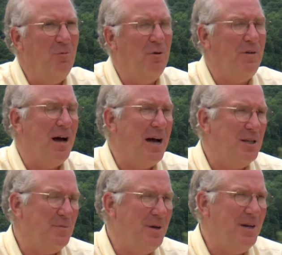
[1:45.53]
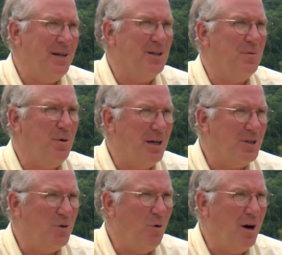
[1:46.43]
with a high-speed
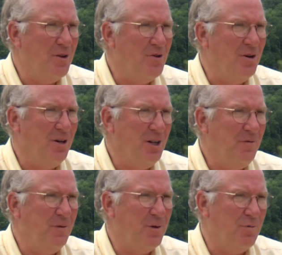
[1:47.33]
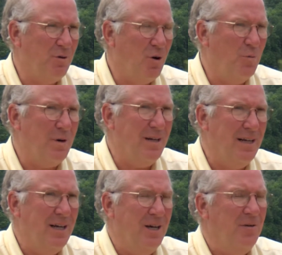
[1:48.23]
express quad chairlift, which will open
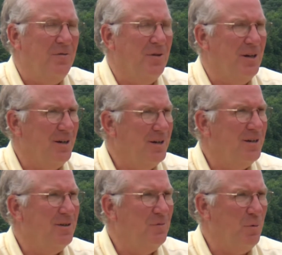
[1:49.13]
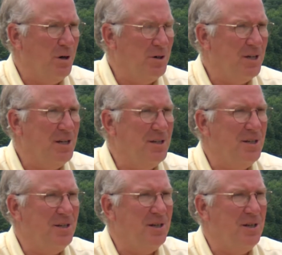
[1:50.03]
for the winter ski
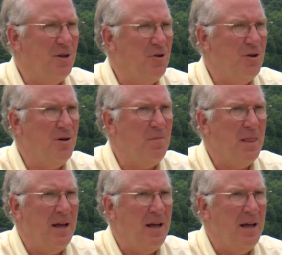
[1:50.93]
season this year.